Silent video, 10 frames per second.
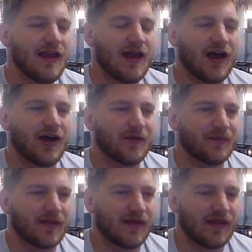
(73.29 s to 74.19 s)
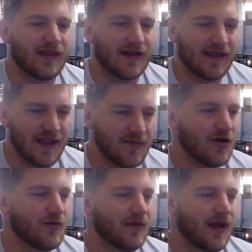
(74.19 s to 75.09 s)
Um, then I came
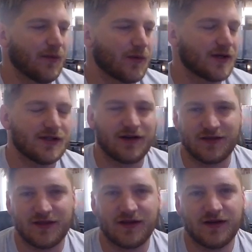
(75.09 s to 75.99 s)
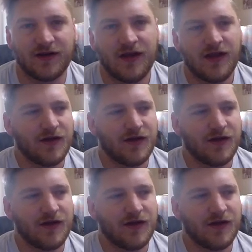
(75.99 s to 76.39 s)
home and I worked on the